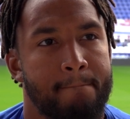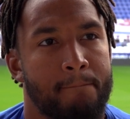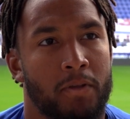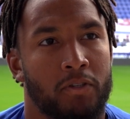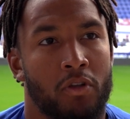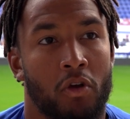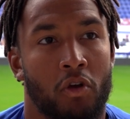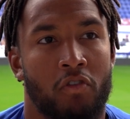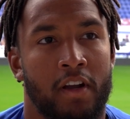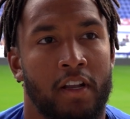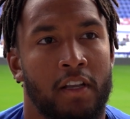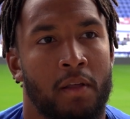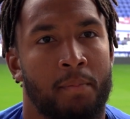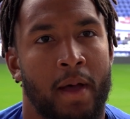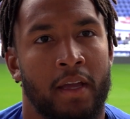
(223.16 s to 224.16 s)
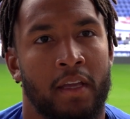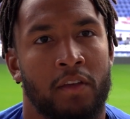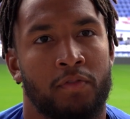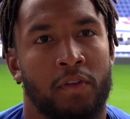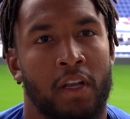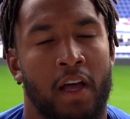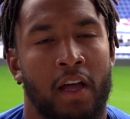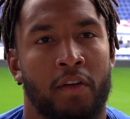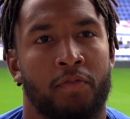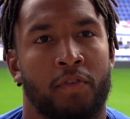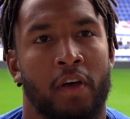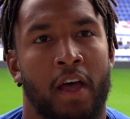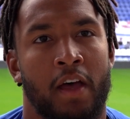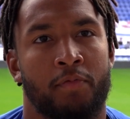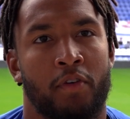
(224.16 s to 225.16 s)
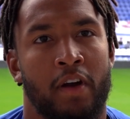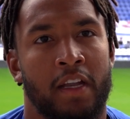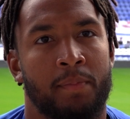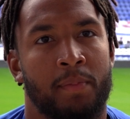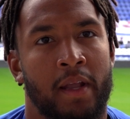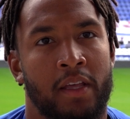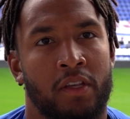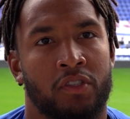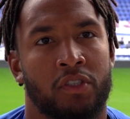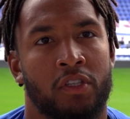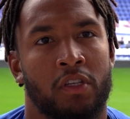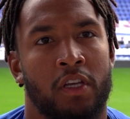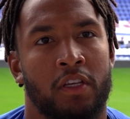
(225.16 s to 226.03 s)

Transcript: There's no credit in the bank, if you like, for any players.